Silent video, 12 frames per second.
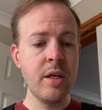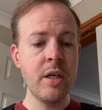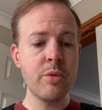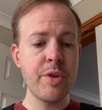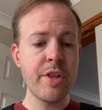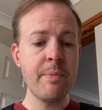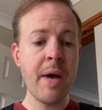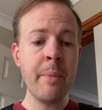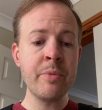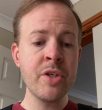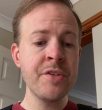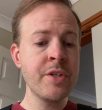and with the
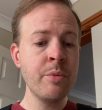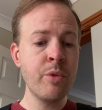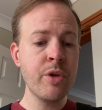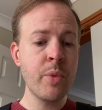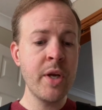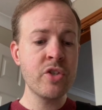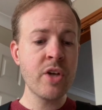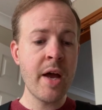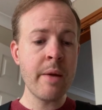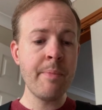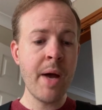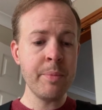baptism with which I am